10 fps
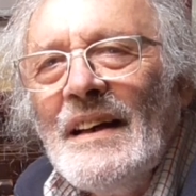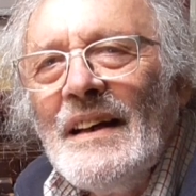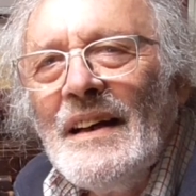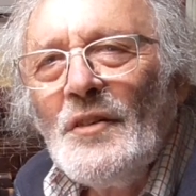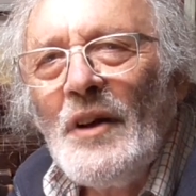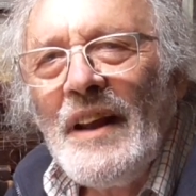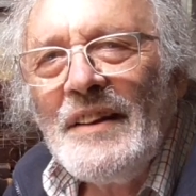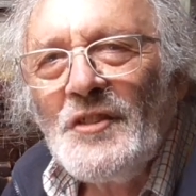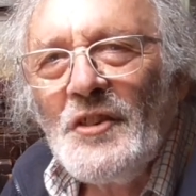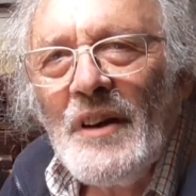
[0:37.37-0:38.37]

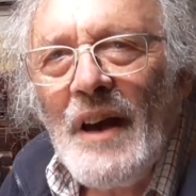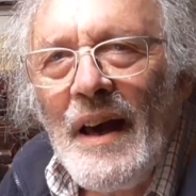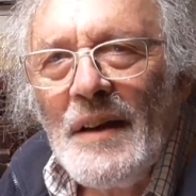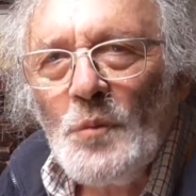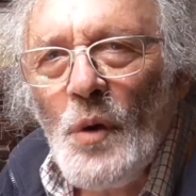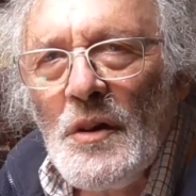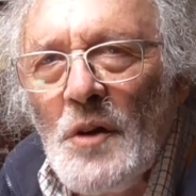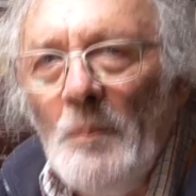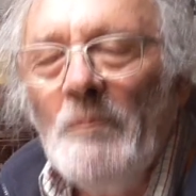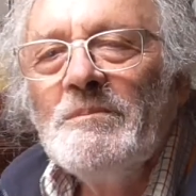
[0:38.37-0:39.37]
Right, and
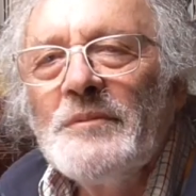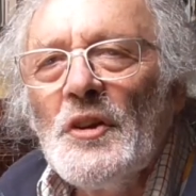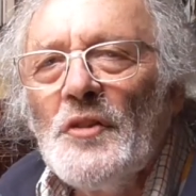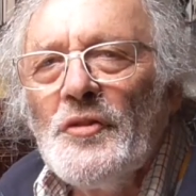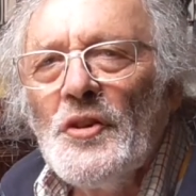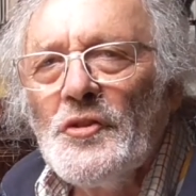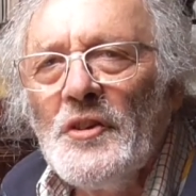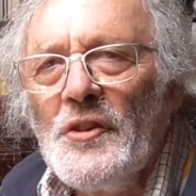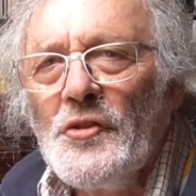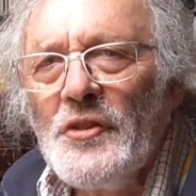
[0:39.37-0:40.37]
welcome to the
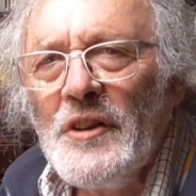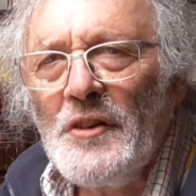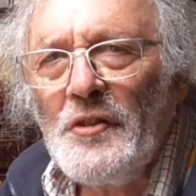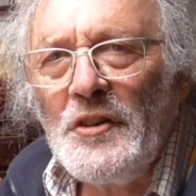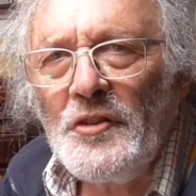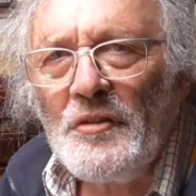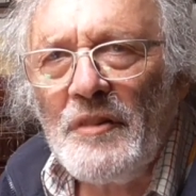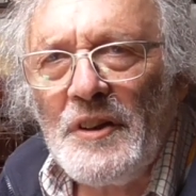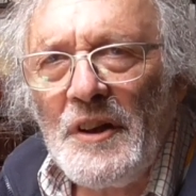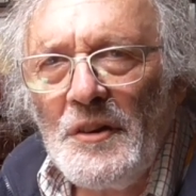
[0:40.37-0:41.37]
first in a series of
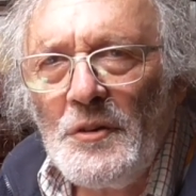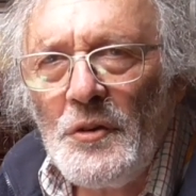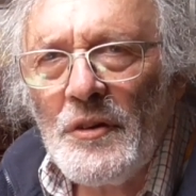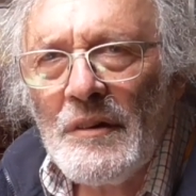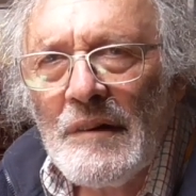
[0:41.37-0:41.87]
videos